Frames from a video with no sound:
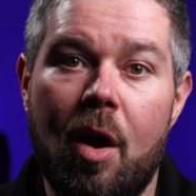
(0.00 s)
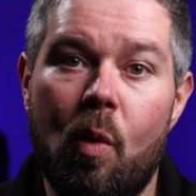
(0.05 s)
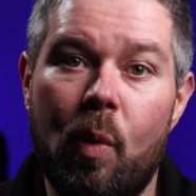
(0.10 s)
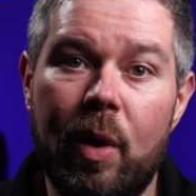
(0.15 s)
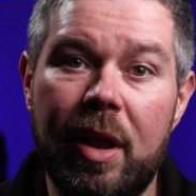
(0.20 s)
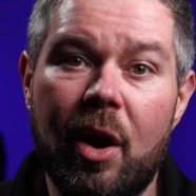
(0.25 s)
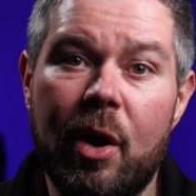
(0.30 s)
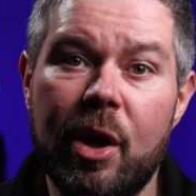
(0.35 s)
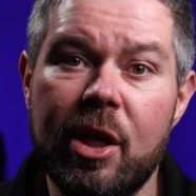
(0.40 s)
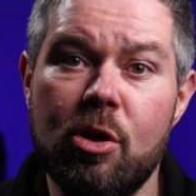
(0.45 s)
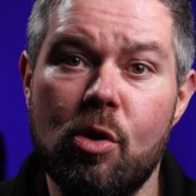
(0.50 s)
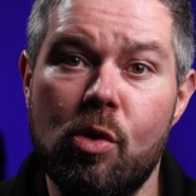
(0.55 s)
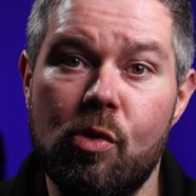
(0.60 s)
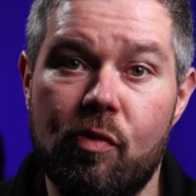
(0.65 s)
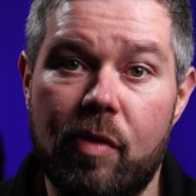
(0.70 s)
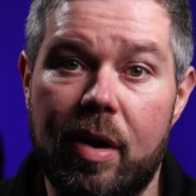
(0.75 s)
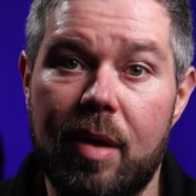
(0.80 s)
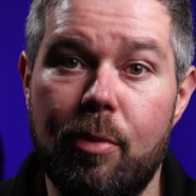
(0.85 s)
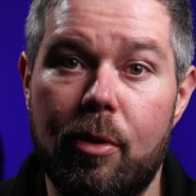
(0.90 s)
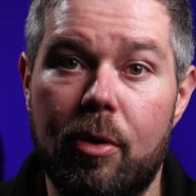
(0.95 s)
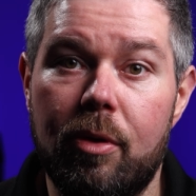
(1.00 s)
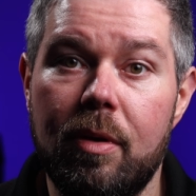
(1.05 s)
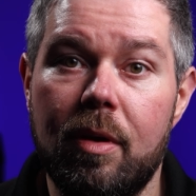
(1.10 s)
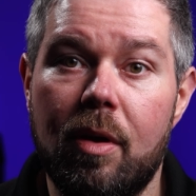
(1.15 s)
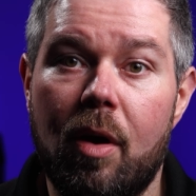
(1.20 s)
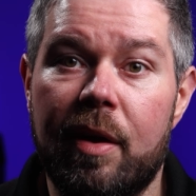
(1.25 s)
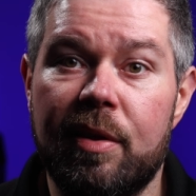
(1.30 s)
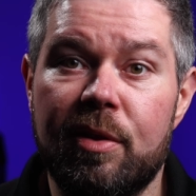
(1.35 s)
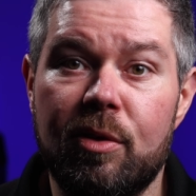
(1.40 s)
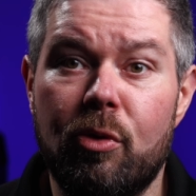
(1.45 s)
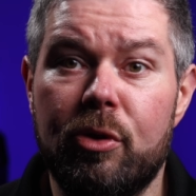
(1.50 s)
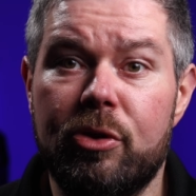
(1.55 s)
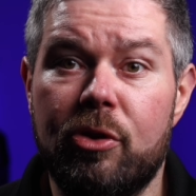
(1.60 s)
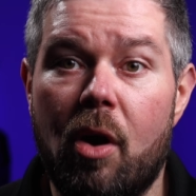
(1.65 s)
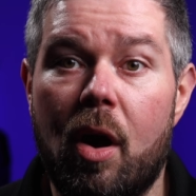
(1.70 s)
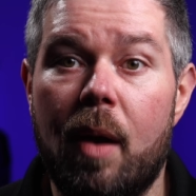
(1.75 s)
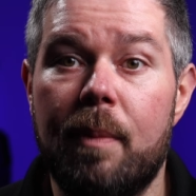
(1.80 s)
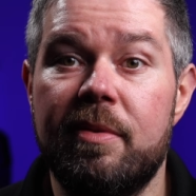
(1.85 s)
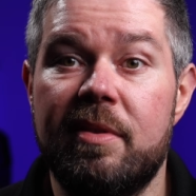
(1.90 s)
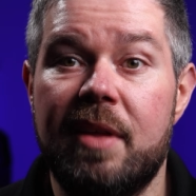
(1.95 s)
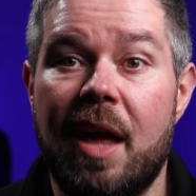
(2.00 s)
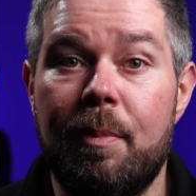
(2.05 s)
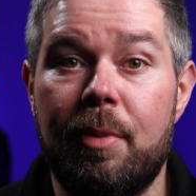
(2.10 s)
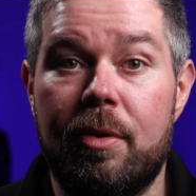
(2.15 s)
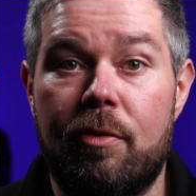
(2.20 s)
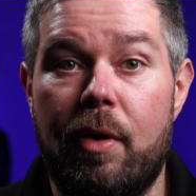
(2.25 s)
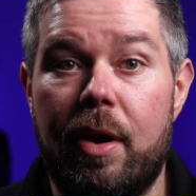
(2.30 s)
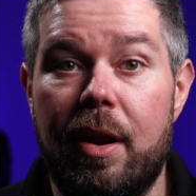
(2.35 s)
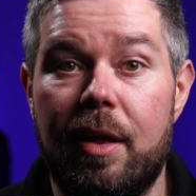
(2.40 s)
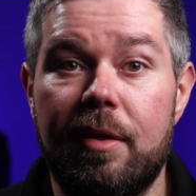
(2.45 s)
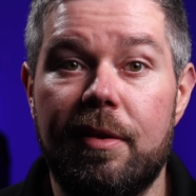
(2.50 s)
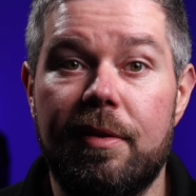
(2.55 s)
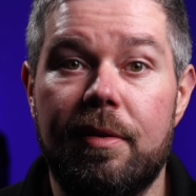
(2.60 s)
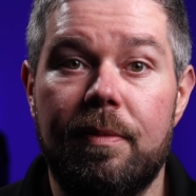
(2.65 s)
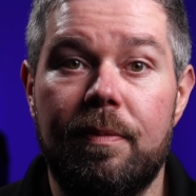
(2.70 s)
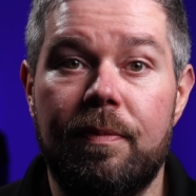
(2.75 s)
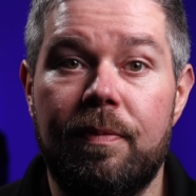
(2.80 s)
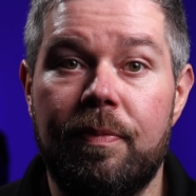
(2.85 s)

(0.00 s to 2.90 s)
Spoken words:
When I issue a reboot, I store a timestamp in Redis.